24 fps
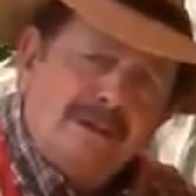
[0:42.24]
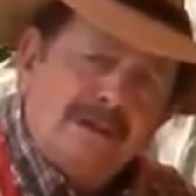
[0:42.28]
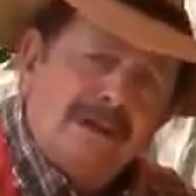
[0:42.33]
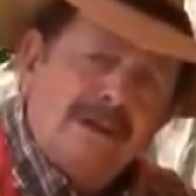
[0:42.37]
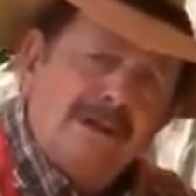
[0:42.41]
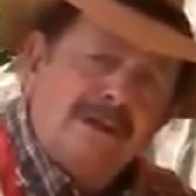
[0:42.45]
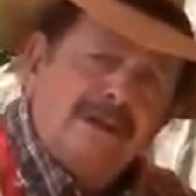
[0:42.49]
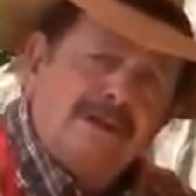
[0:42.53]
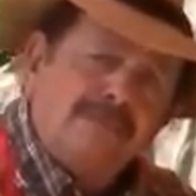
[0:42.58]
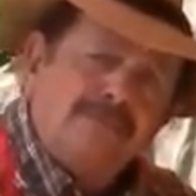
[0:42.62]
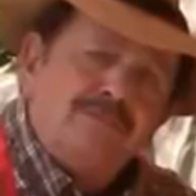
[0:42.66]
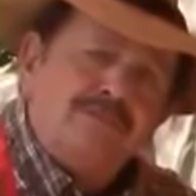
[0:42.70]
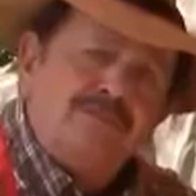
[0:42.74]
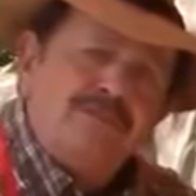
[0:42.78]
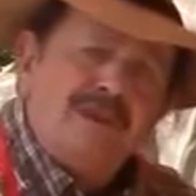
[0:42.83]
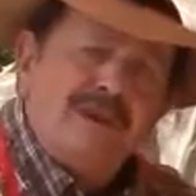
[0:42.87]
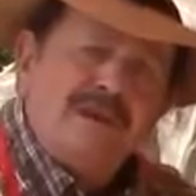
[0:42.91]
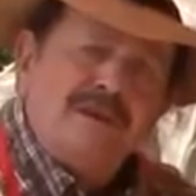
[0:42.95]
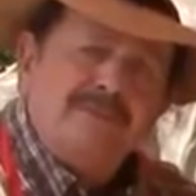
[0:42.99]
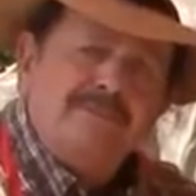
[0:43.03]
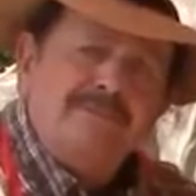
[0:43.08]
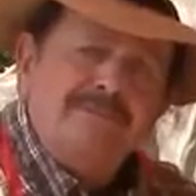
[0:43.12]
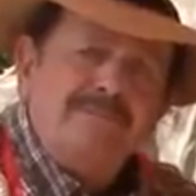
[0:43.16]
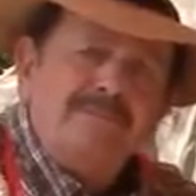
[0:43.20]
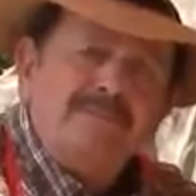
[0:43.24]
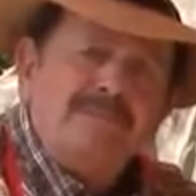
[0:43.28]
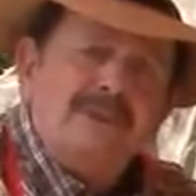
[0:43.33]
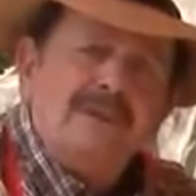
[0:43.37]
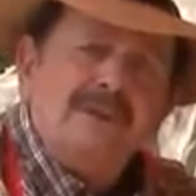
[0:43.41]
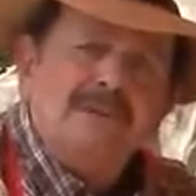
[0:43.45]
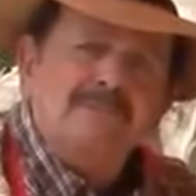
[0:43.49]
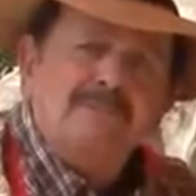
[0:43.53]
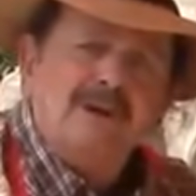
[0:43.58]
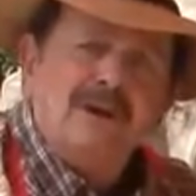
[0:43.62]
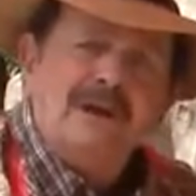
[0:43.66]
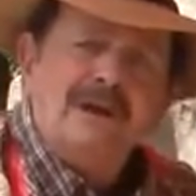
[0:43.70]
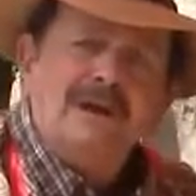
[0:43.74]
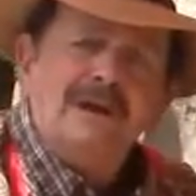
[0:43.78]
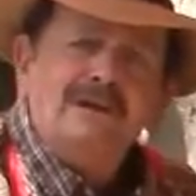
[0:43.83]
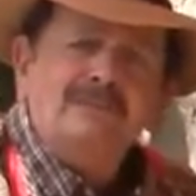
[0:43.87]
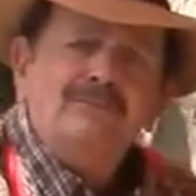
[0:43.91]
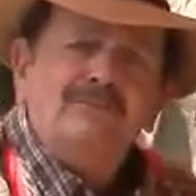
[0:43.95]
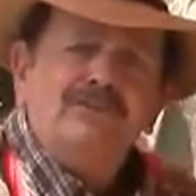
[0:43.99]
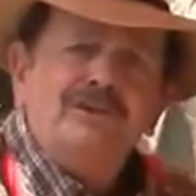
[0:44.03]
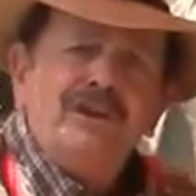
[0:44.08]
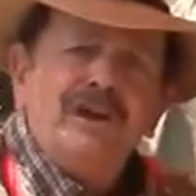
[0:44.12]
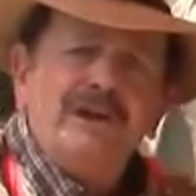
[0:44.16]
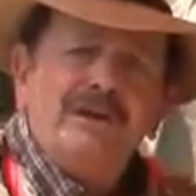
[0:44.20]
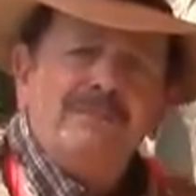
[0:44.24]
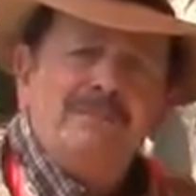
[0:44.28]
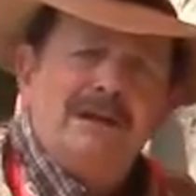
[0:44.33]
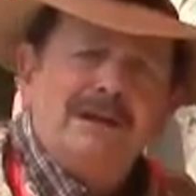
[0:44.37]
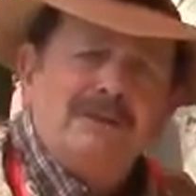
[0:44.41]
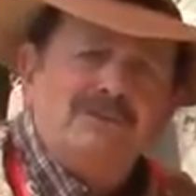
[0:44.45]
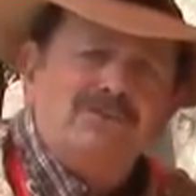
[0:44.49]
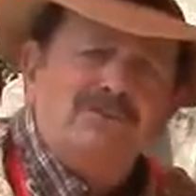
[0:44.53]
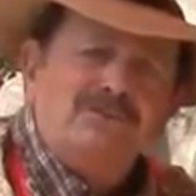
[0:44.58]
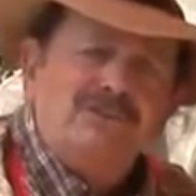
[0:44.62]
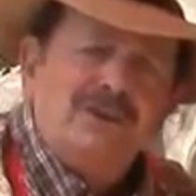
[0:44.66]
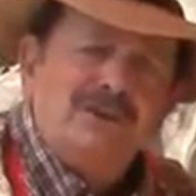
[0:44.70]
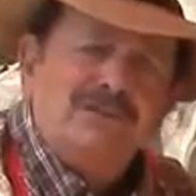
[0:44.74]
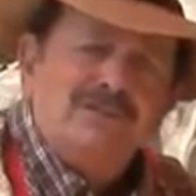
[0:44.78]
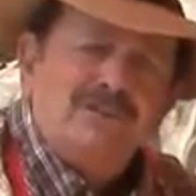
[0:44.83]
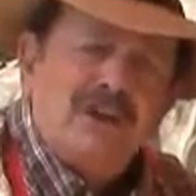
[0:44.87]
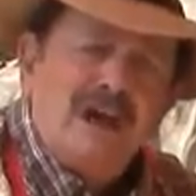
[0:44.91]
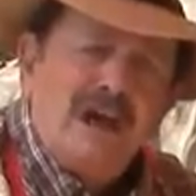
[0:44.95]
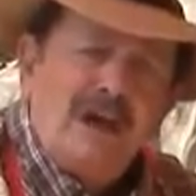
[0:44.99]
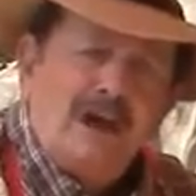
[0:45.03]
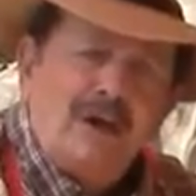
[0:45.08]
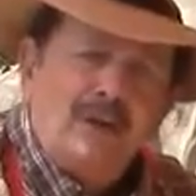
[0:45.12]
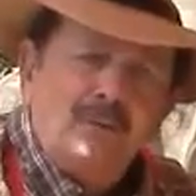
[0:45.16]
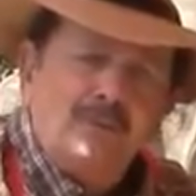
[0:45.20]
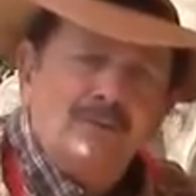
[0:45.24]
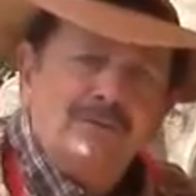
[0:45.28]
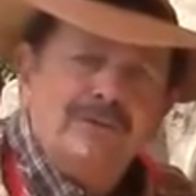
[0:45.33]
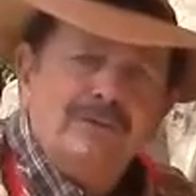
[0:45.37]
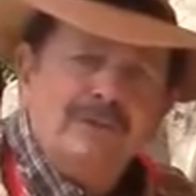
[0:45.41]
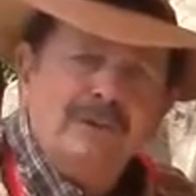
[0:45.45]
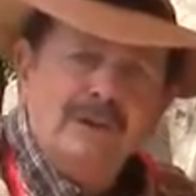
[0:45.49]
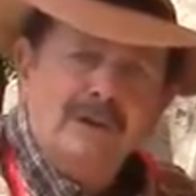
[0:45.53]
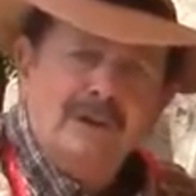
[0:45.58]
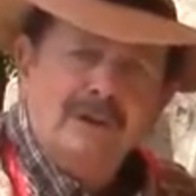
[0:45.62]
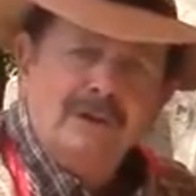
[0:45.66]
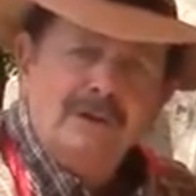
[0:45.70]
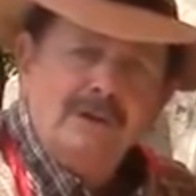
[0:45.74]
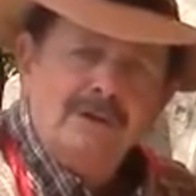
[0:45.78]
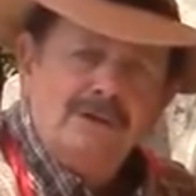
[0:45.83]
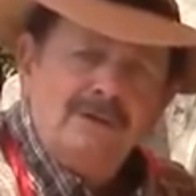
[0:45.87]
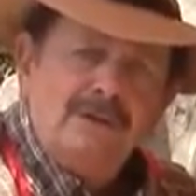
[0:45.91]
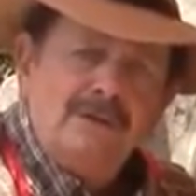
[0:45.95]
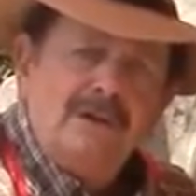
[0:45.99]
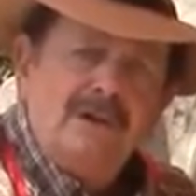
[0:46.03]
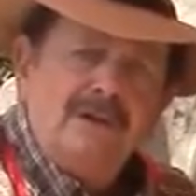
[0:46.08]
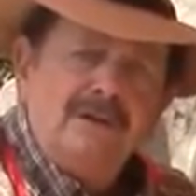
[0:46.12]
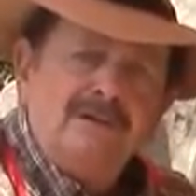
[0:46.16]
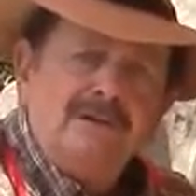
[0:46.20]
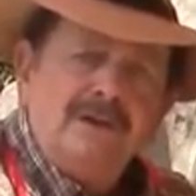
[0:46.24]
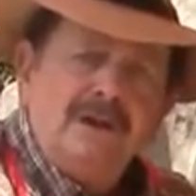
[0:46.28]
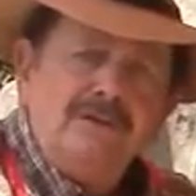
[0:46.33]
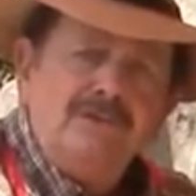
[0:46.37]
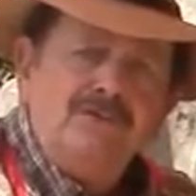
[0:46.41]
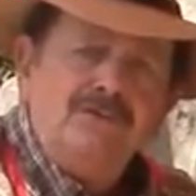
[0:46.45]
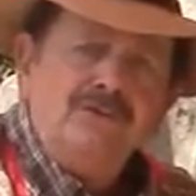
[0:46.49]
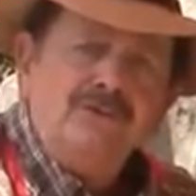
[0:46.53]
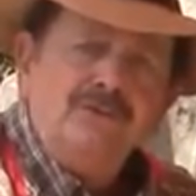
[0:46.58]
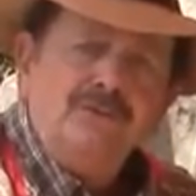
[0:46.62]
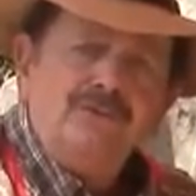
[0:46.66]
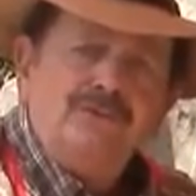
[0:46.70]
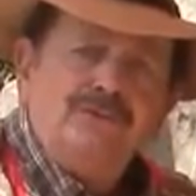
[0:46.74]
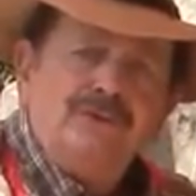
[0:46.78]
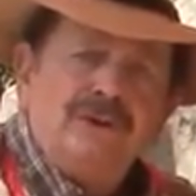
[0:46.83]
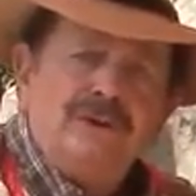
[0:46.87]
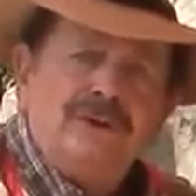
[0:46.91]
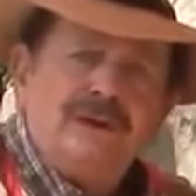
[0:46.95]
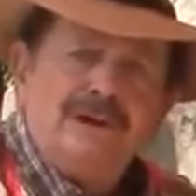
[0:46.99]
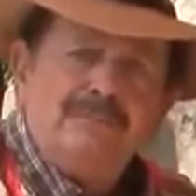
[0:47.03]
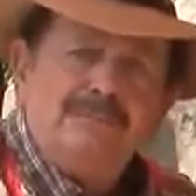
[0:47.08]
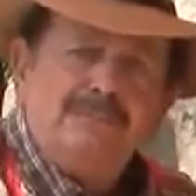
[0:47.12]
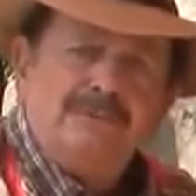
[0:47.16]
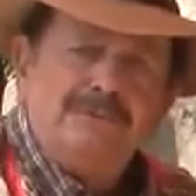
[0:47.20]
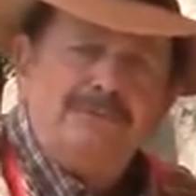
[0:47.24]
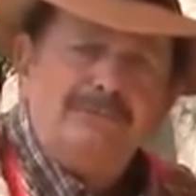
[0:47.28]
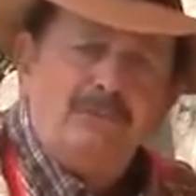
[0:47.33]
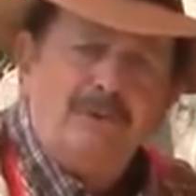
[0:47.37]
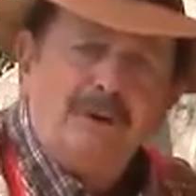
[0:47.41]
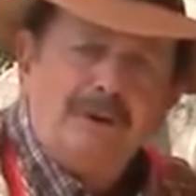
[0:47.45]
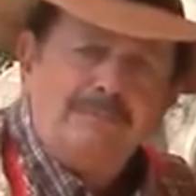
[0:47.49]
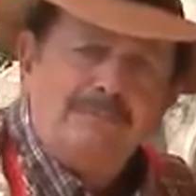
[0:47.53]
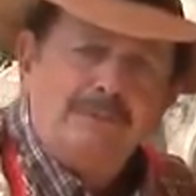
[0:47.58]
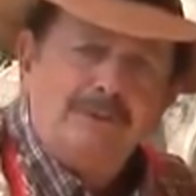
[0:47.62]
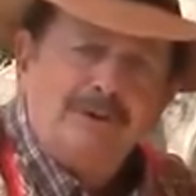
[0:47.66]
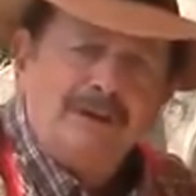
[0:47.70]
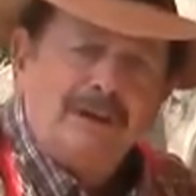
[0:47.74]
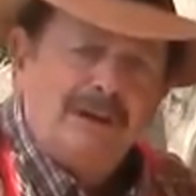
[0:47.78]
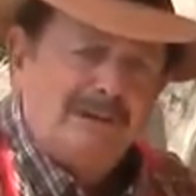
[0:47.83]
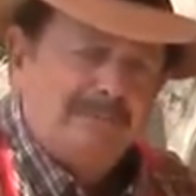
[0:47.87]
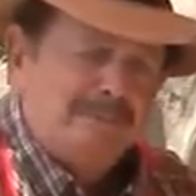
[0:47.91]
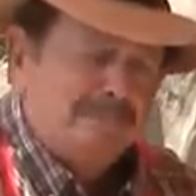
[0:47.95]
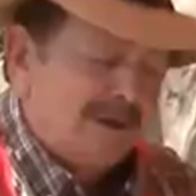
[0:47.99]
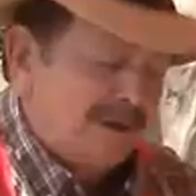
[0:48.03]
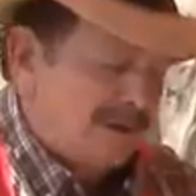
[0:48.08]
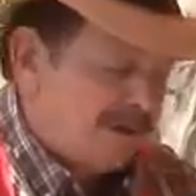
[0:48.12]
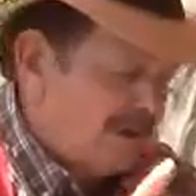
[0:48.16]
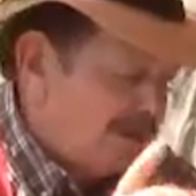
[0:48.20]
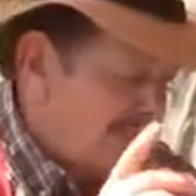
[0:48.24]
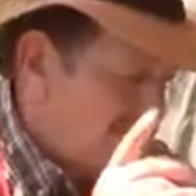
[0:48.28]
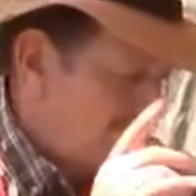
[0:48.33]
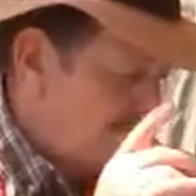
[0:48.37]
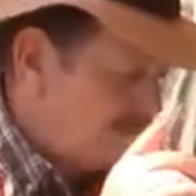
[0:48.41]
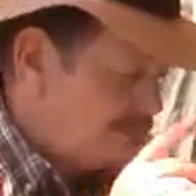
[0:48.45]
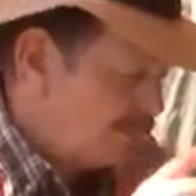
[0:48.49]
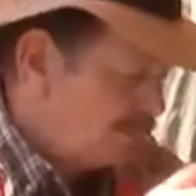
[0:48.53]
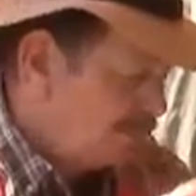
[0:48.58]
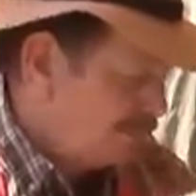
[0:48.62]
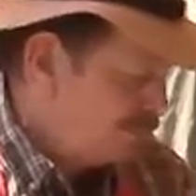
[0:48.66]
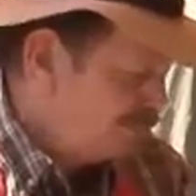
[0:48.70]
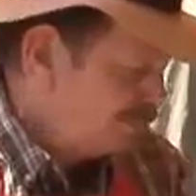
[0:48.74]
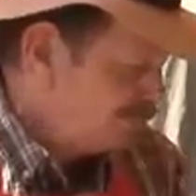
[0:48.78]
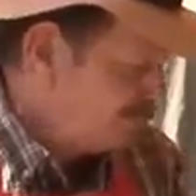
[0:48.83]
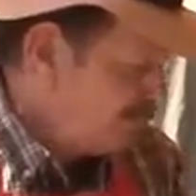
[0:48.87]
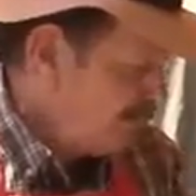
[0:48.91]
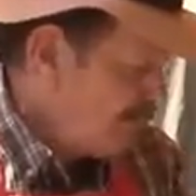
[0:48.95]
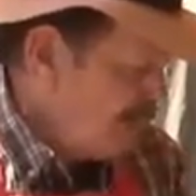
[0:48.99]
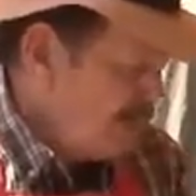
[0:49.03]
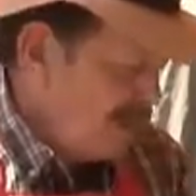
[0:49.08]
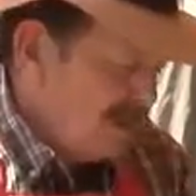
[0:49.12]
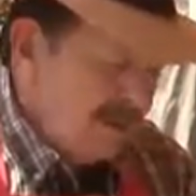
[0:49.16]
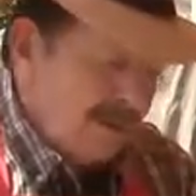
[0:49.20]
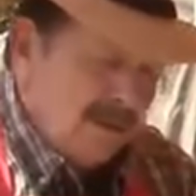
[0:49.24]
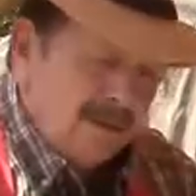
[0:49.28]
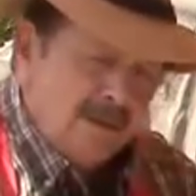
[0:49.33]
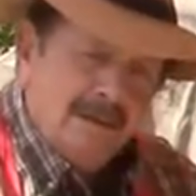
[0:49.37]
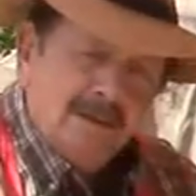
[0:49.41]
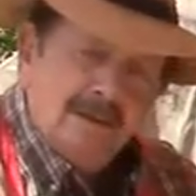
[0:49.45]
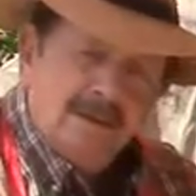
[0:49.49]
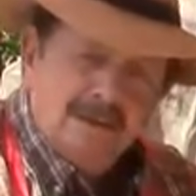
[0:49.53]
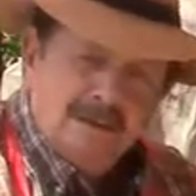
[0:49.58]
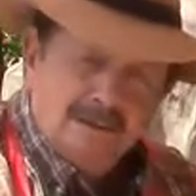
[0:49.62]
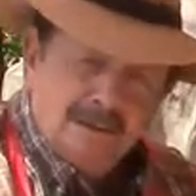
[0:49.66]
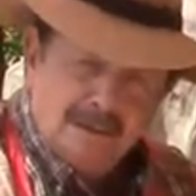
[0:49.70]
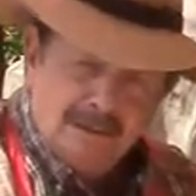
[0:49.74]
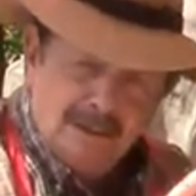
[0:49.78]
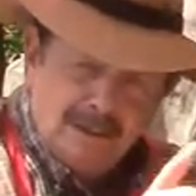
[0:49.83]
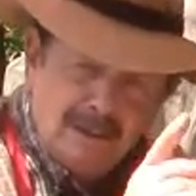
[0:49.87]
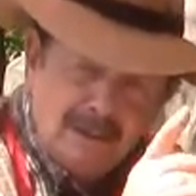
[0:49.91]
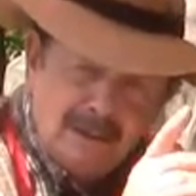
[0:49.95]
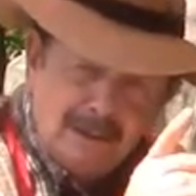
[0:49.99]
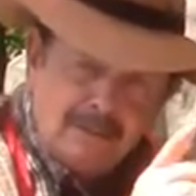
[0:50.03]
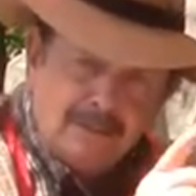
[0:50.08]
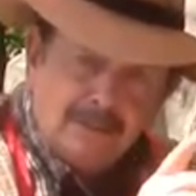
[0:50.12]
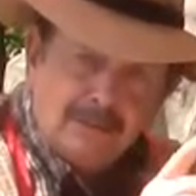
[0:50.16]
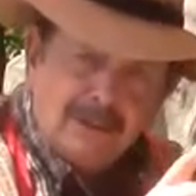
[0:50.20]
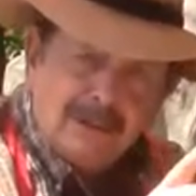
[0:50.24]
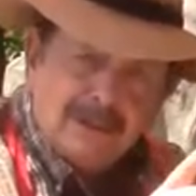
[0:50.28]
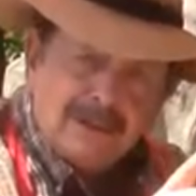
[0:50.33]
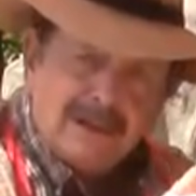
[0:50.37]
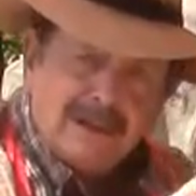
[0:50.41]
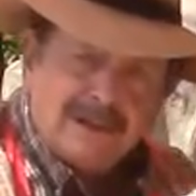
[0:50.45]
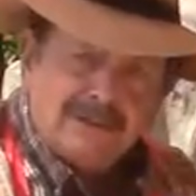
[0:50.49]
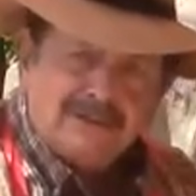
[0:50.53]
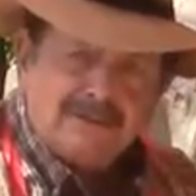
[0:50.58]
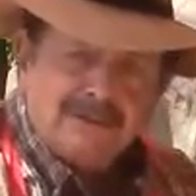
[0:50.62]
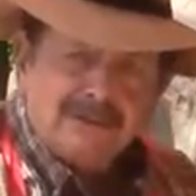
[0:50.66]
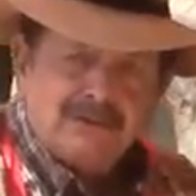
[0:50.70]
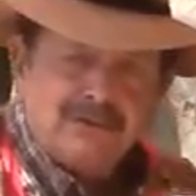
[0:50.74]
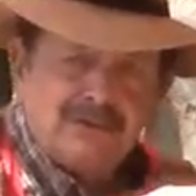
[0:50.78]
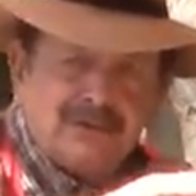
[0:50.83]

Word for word: let them sit. I'm gonna let them sit about six hours to get that juice in there before I put that in my gumbo. Anyway, that's the